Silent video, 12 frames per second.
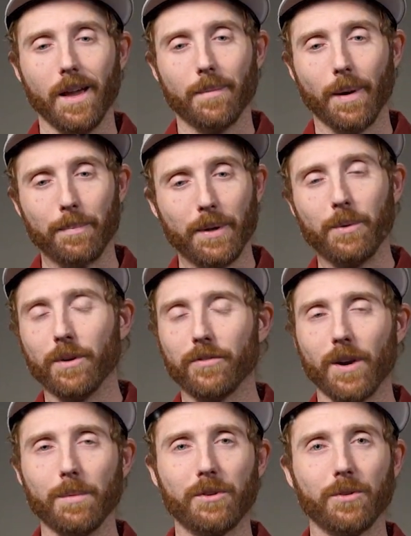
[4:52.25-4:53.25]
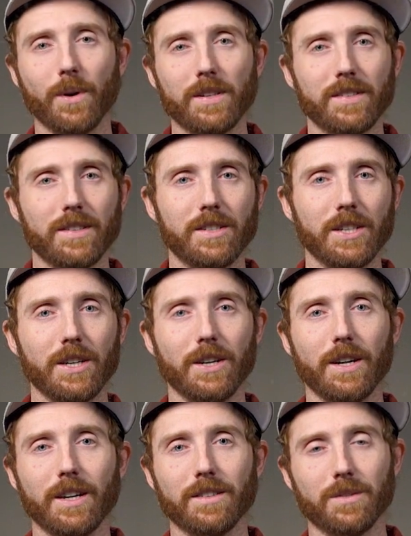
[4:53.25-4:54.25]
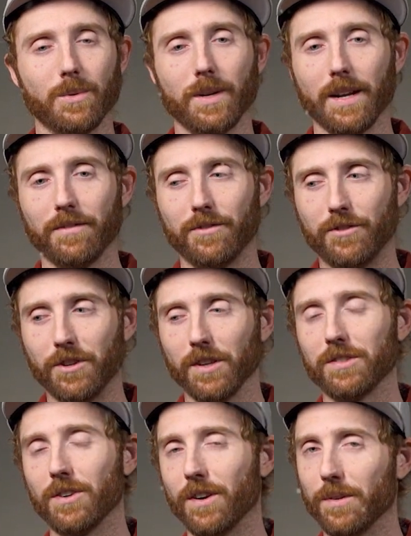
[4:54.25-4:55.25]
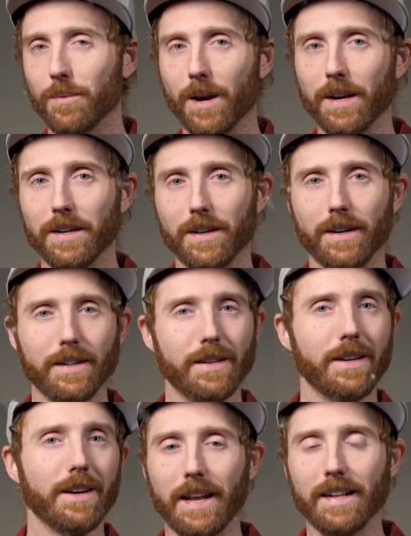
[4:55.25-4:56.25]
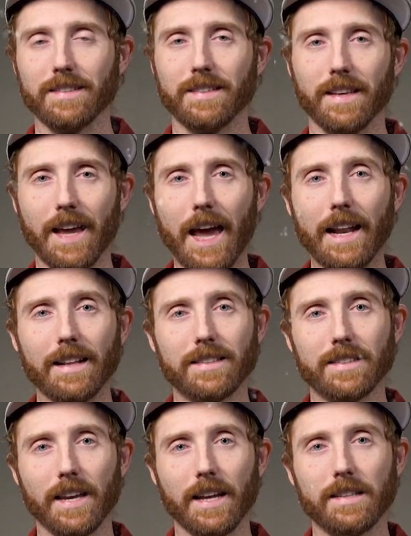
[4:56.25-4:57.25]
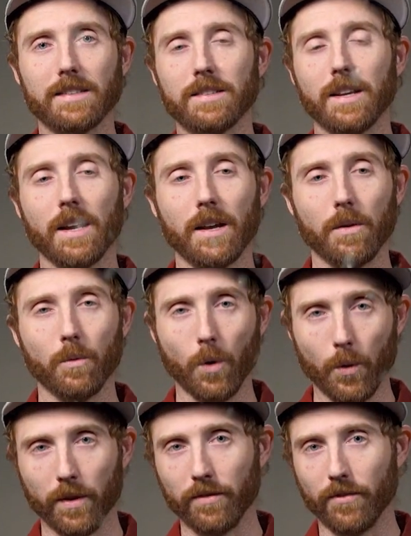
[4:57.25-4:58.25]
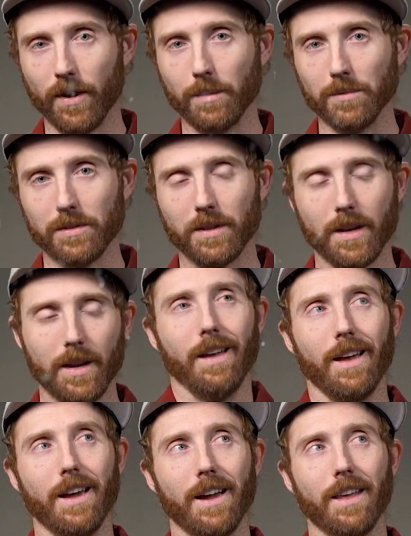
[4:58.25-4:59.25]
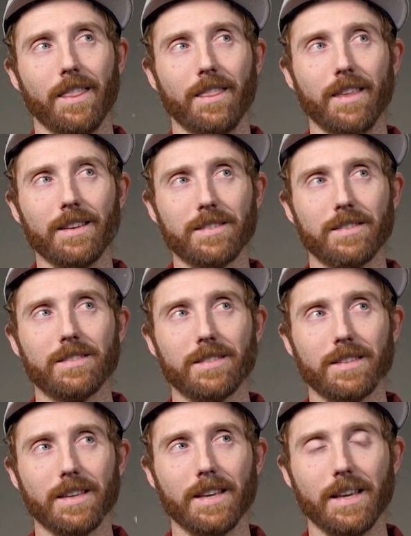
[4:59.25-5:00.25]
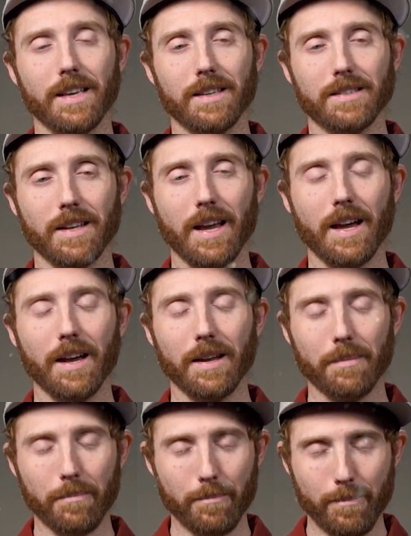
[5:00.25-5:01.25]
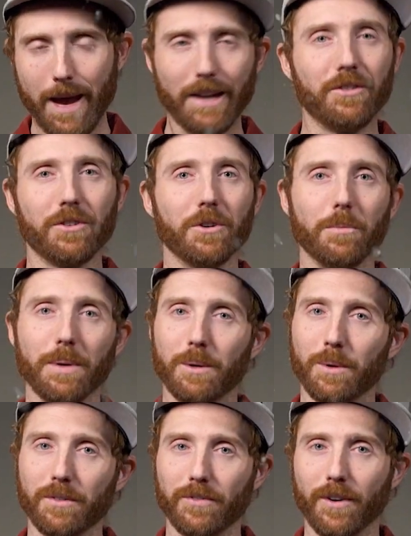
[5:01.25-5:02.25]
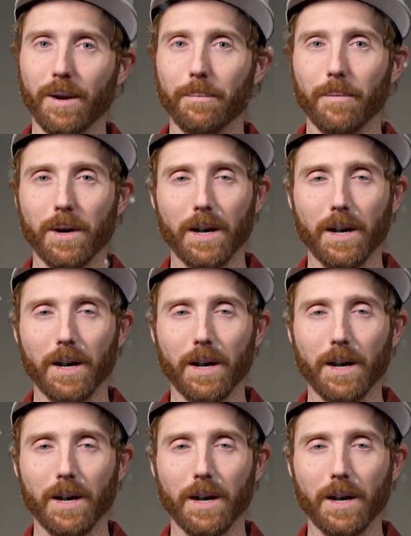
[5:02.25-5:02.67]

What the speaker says: My big wheel frame of choice this year is the one I've just started riding on, and it's the NN Skates Ronin frames. This is a magical big wheel frame.